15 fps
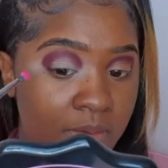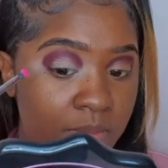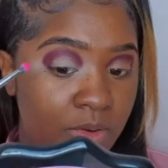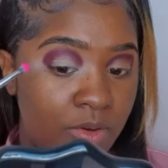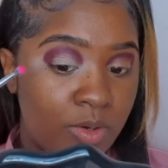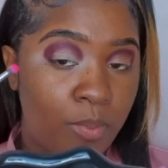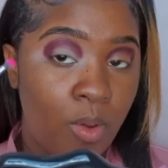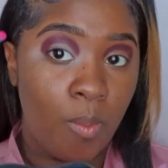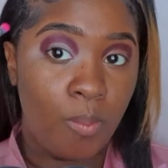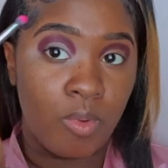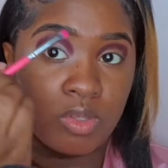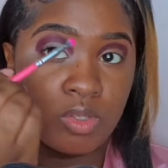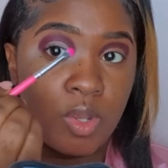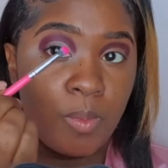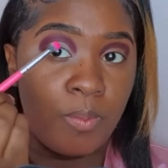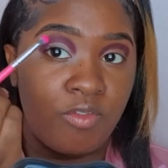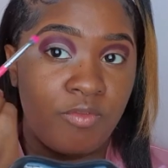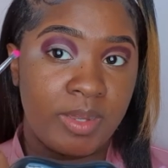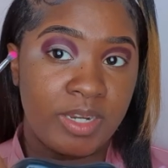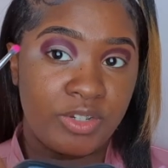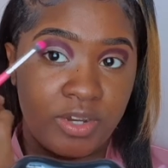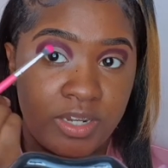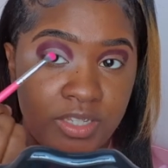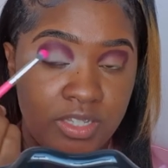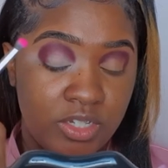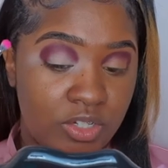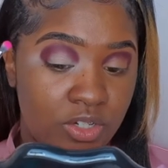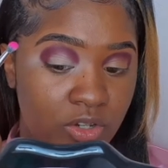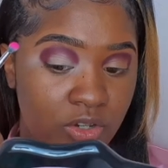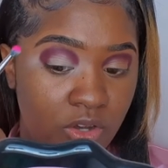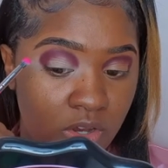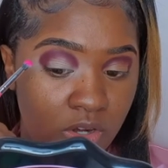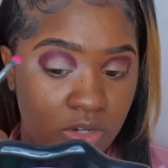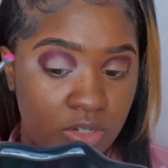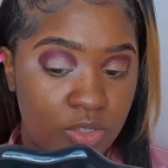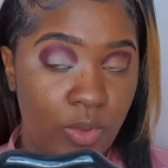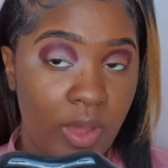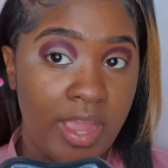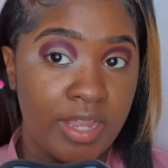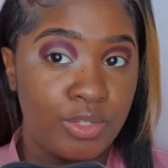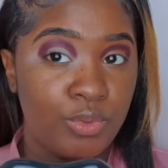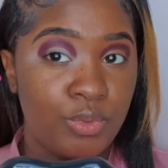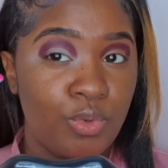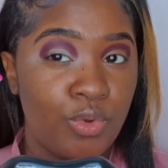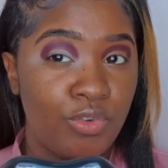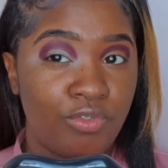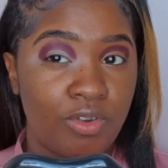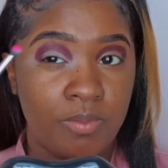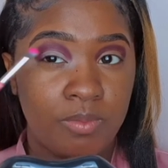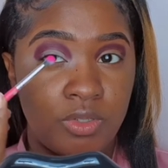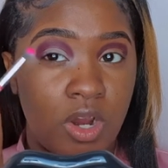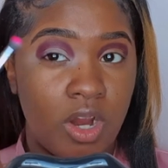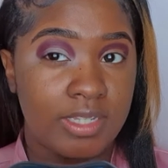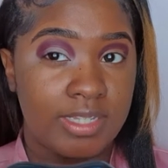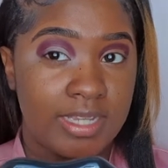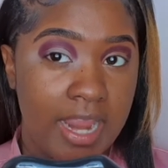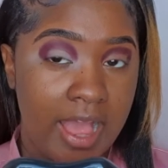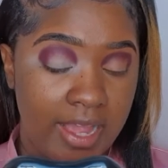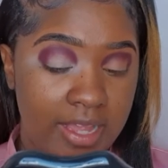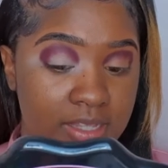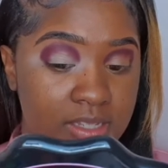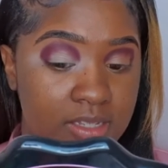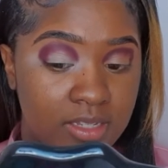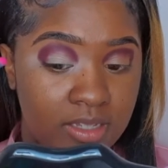gonna pop on top of my transition color, so I do go from dark to light.